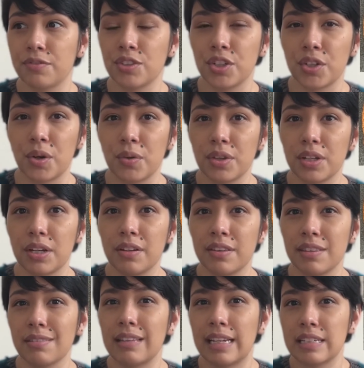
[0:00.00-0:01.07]
you know, the
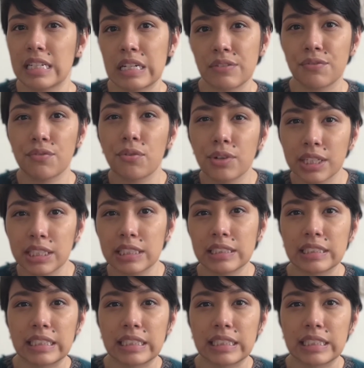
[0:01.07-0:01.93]
1940s,